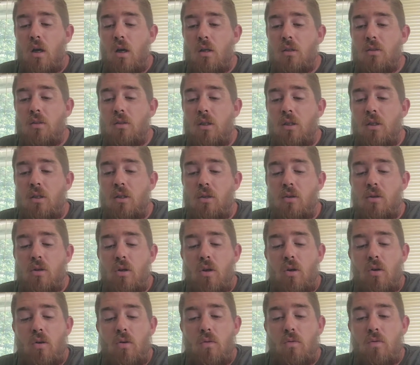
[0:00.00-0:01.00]
cedar
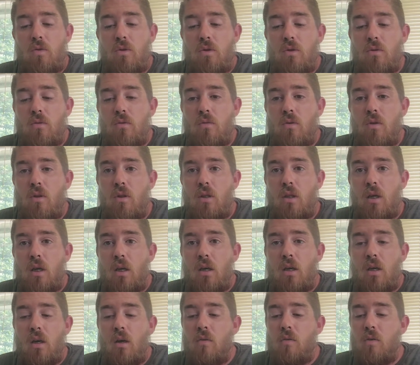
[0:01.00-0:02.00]
groves,
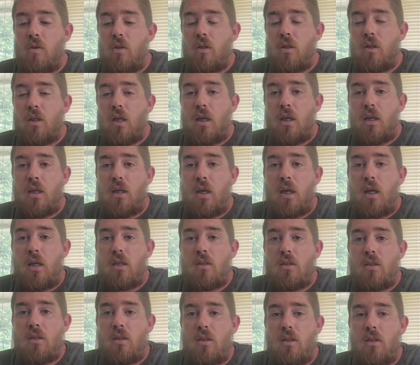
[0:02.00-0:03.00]
thick cover that they can
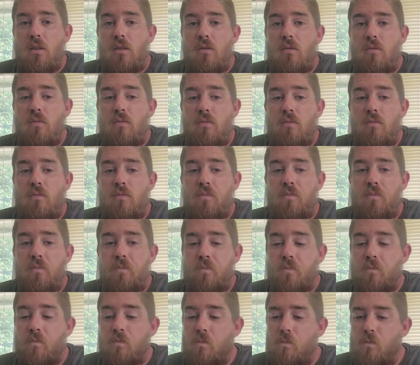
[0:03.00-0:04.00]
nest in
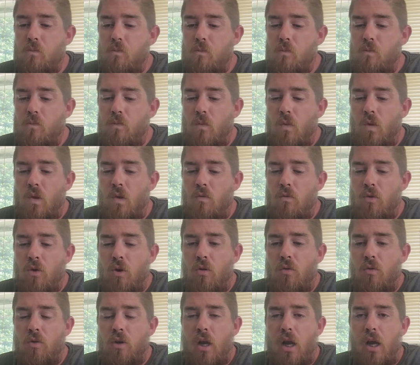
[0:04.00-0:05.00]
for
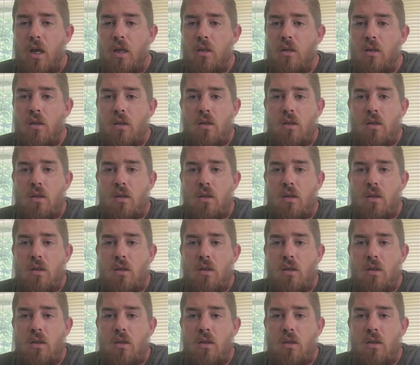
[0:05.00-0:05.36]
overnight.